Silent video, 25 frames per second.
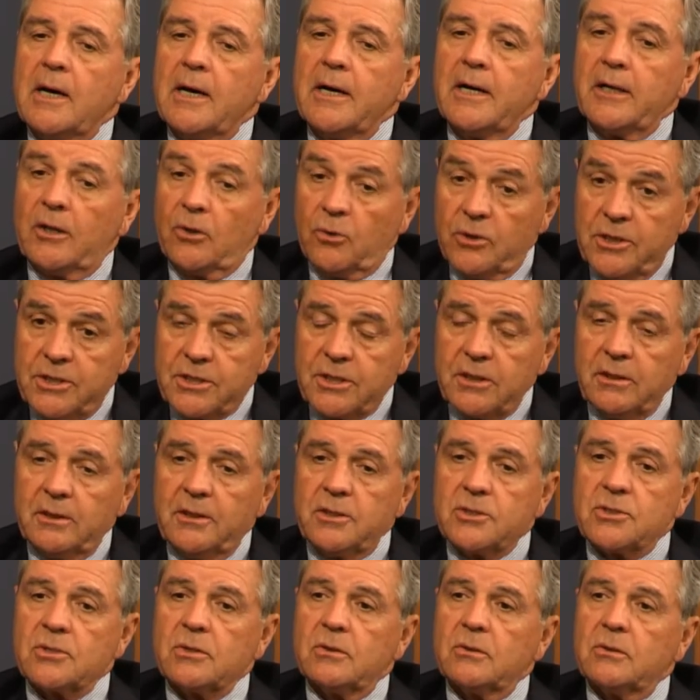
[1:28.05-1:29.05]

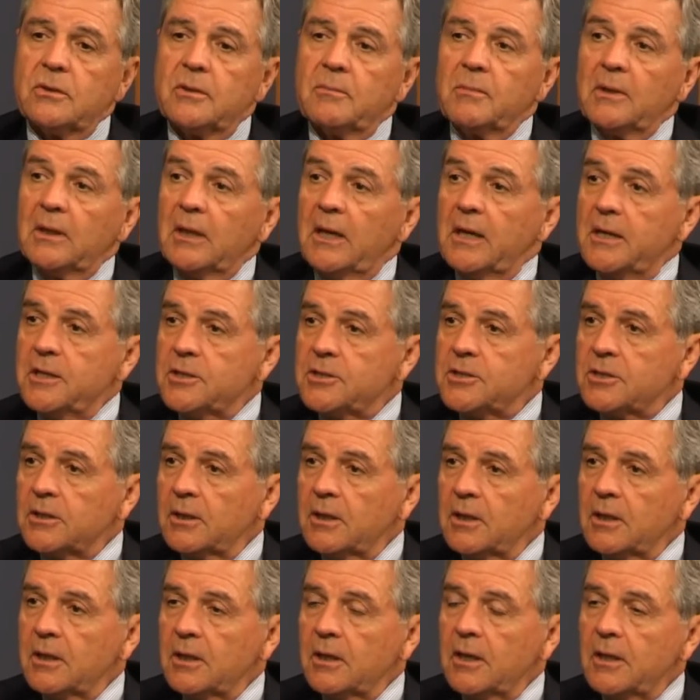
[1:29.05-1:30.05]
increasingly so in
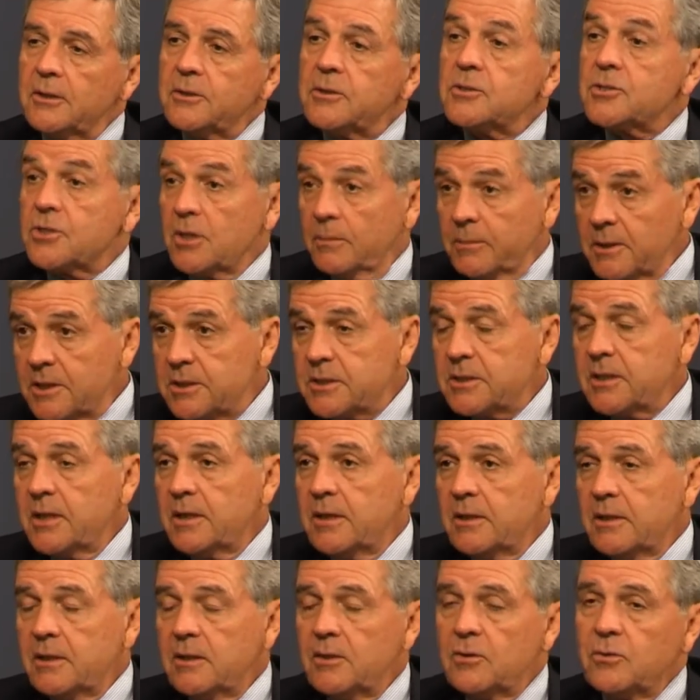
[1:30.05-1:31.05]
Malaysia, and to some
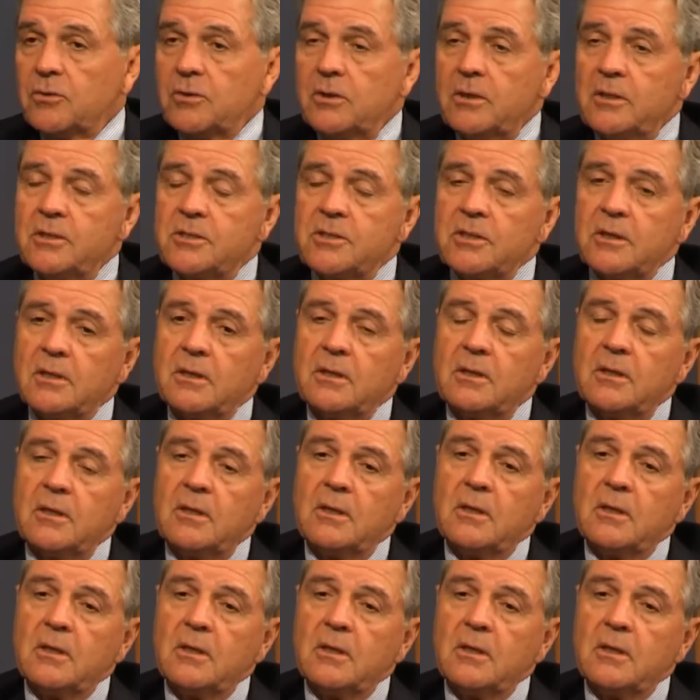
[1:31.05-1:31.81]
extent in Indonesia,